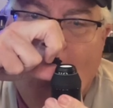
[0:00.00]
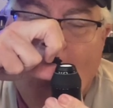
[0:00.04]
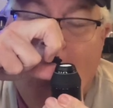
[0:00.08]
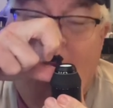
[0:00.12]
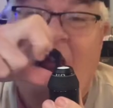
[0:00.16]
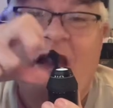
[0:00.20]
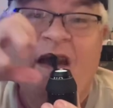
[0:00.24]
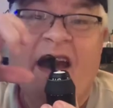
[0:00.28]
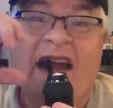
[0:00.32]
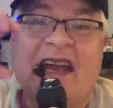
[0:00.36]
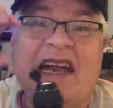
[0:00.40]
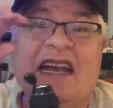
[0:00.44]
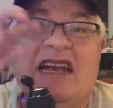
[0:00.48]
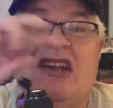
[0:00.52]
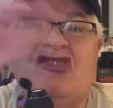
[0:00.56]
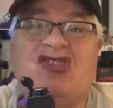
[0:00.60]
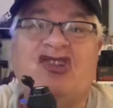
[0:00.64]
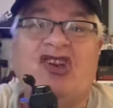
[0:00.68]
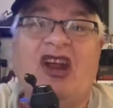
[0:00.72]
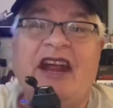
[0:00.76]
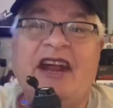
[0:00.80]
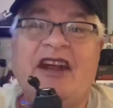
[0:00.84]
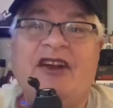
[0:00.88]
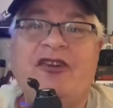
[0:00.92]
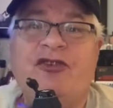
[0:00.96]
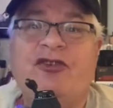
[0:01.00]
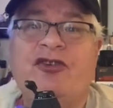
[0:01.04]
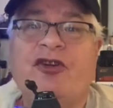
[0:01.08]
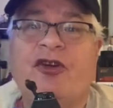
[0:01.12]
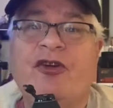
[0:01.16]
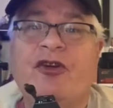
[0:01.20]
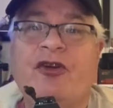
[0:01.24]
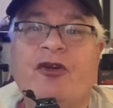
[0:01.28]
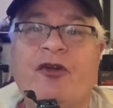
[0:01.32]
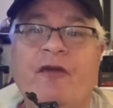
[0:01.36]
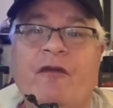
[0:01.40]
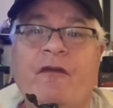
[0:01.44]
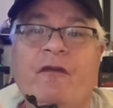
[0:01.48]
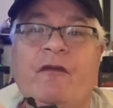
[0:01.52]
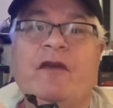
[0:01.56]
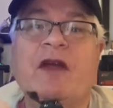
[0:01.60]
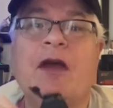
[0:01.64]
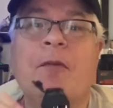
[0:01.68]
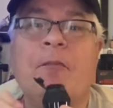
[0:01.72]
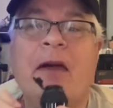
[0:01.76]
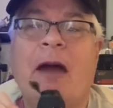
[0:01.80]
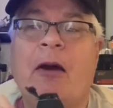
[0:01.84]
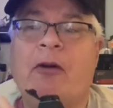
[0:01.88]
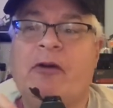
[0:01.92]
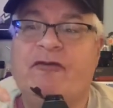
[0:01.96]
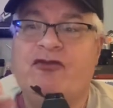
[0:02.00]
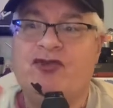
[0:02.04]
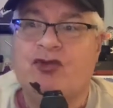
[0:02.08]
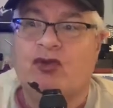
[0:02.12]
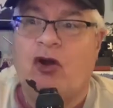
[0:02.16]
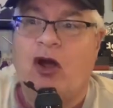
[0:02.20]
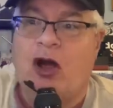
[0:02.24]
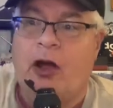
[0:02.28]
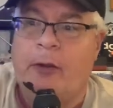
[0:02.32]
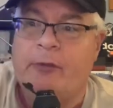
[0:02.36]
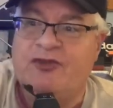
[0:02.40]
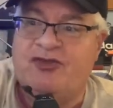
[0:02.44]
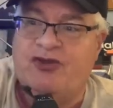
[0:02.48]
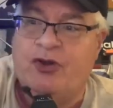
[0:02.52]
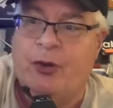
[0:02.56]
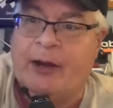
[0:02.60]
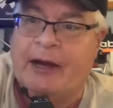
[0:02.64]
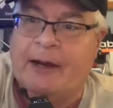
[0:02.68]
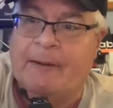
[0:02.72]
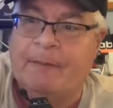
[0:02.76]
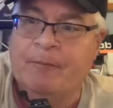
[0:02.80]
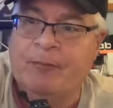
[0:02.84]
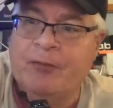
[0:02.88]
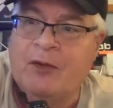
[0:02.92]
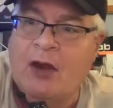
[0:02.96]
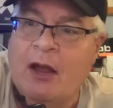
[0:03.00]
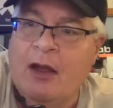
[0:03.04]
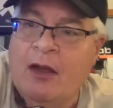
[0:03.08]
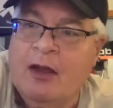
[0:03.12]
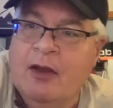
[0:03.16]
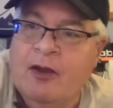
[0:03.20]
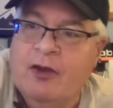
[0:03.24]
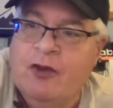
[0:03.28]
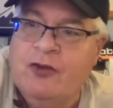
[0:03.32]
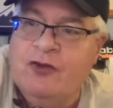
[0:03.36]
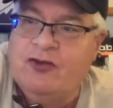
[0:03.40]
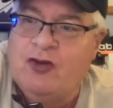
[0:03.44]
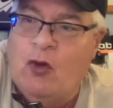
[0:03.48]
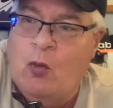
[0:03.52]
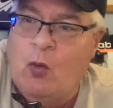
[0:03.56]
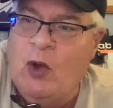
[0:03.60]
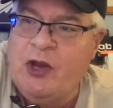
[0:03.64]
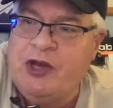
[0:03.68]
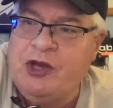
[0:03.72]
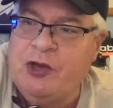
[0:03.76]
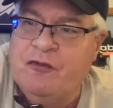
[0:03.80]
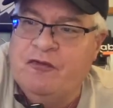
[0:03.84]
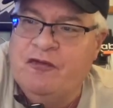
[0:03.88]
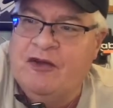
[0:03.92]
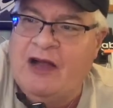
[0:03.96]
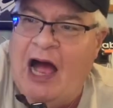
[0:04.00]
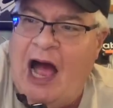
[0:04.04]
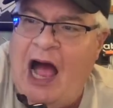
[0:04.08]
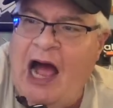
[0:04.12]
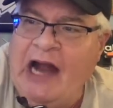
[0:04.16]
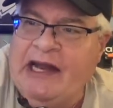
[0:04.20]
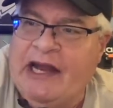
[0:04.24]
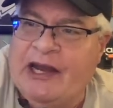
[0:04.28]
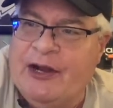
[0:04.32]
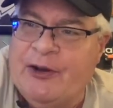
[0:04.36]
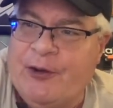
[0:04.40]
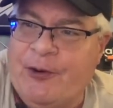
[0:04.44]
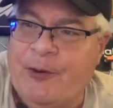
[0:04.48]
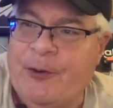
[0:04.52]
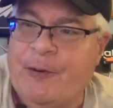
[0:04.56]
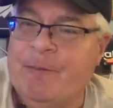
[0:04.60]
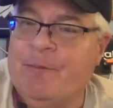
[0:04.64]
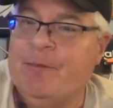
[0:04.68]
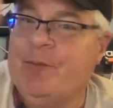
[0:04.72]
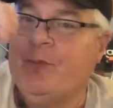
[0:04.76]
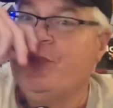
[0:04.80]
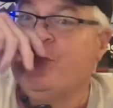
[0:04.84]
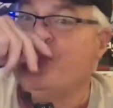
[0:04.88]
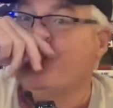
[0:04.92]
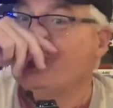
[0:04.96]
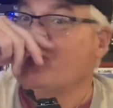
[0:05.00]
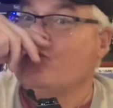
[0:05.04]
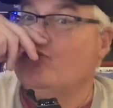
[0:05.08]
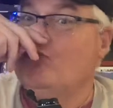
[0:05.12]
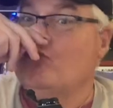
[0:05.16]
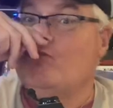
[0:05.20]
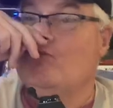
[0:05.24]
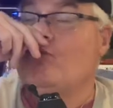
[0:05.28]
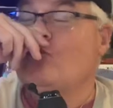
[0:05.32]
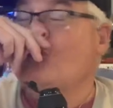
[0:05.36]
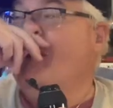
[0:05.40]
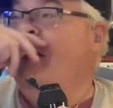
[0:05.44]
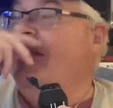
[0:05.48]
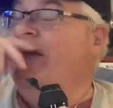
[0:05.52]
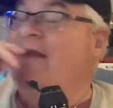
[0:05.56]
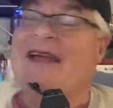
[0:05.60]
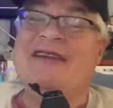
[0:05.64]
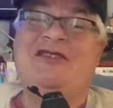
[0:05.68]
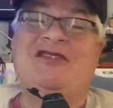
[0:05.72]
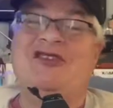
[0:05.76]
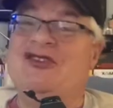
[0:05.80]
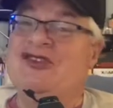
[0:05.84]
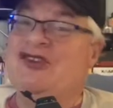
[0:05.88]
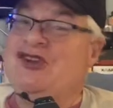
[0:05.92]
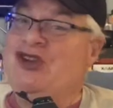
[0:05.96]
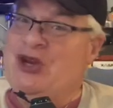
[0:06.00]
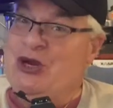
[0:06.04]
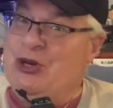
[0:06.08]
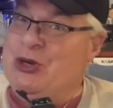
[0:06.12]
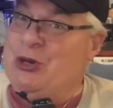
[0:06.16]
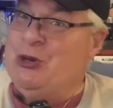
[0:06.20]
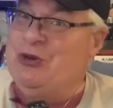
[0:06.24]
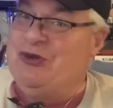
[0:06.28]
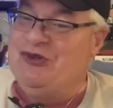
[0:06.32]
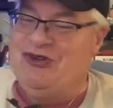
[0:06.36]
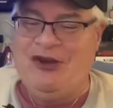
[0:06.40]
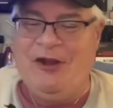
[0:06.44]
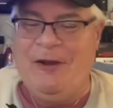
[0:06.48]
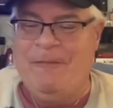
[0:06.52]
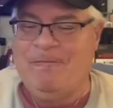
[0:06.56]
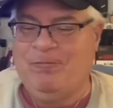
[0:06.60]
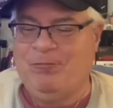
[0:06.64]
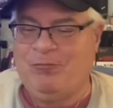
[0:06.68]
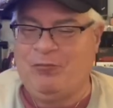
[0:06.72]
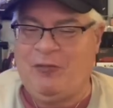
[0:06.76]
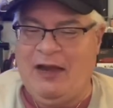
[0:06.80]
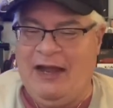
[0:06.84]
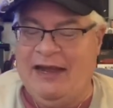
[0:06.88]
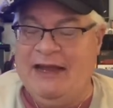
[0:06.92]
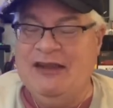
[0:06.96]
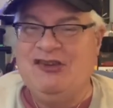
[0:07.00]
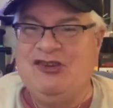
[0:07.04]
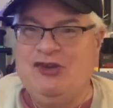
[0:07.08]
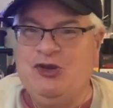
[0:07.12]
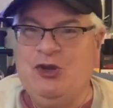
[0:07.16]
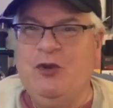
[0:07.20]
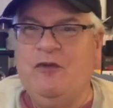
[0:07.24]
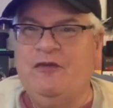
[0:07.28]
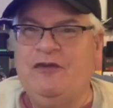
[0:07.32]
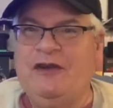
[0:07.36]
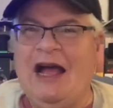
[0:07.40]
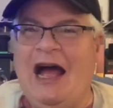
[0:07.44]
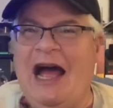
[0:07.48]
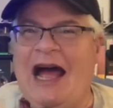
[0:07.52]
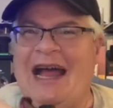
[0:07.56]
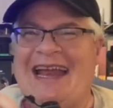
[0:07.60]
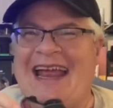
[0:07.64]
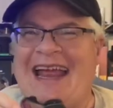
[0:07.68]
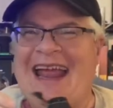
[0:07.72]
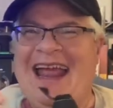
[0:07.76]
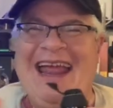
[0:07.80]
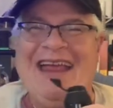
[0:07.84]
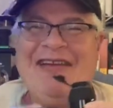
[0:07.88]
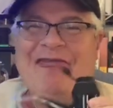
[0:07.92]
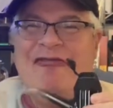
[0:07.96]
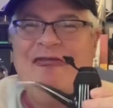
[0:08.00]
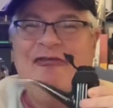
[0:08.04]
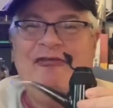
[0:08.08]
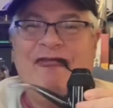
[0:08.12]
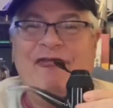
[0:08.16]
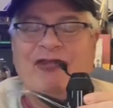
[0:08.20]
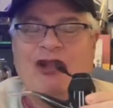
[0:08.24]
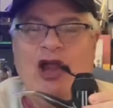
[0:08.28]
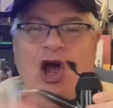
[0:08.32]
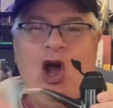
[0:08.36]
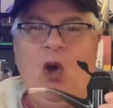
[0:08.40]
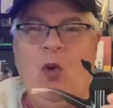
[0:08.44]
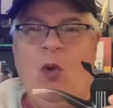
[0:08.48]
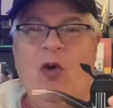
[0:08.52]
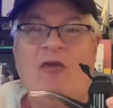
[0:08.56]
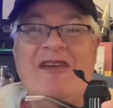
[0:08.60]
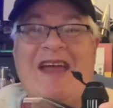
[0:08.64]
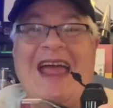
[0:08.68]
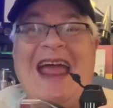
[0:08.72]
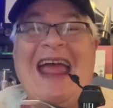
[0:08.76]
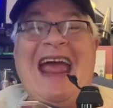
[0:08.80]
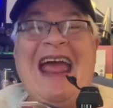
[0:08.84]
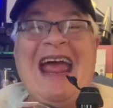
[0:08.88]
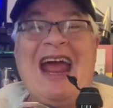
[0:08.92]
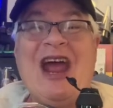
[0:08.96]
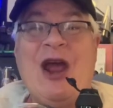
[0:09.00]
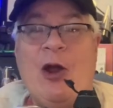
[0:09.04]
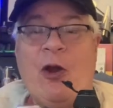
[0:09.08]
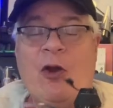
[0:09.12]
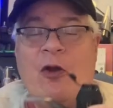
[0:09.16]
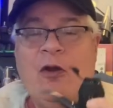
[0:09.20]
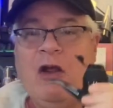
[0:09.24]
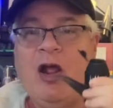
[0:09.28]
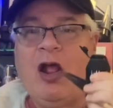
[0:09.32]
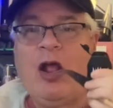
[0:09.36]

And I didn't change the amount of draw I was doing. So what you've got here, this is huge, is you've got a flow of air